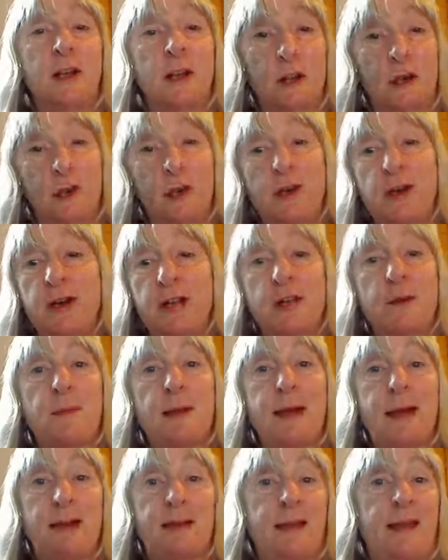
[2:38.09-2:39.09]
learning
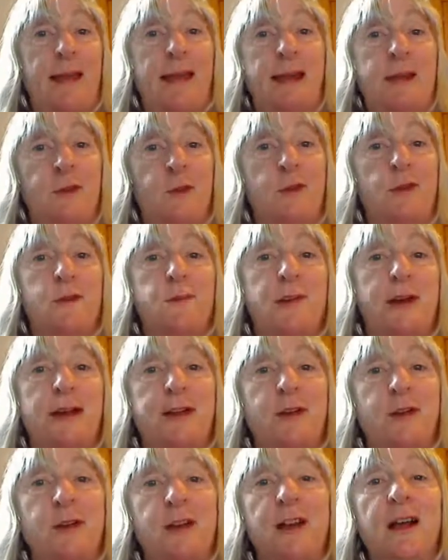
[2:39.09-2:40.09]
about how to earn
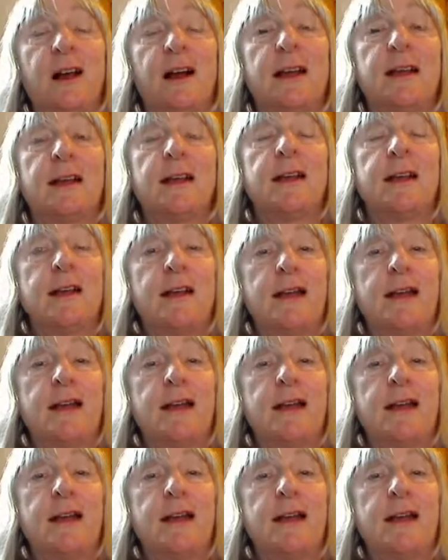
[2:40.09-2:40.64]
money online.